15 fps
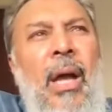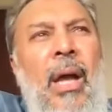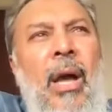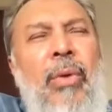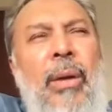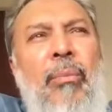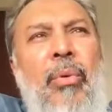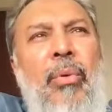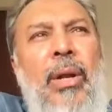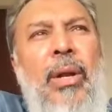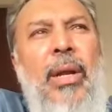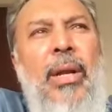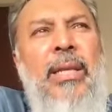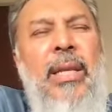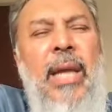do I put
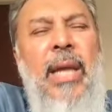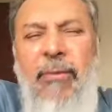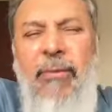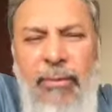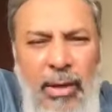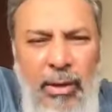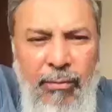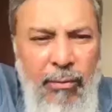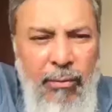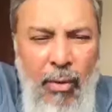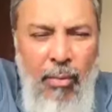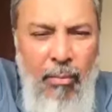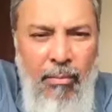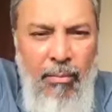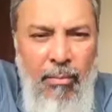it? It's like free
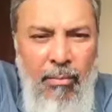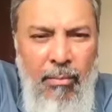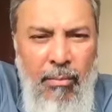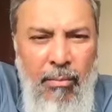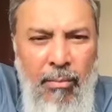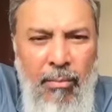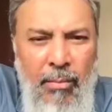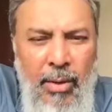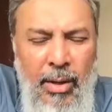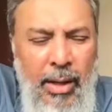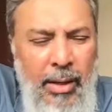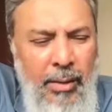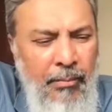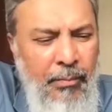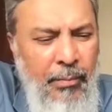form,
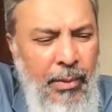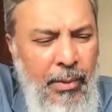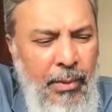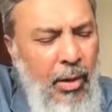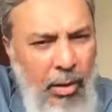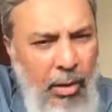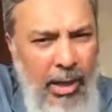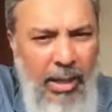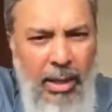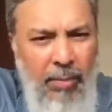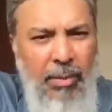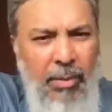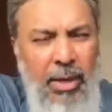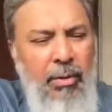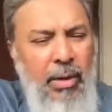right? Okay,
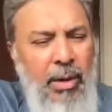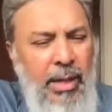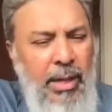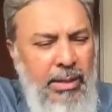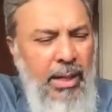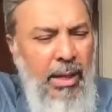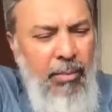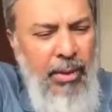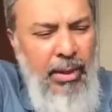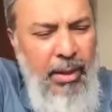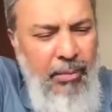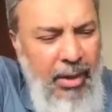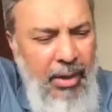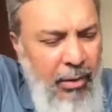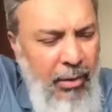let me give you an example.
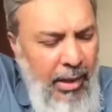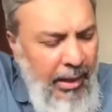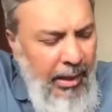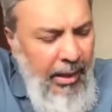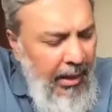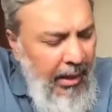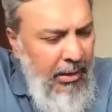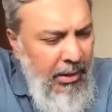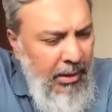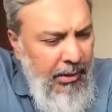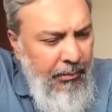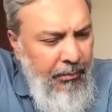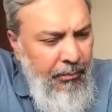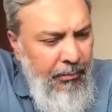Let me give you an analogy.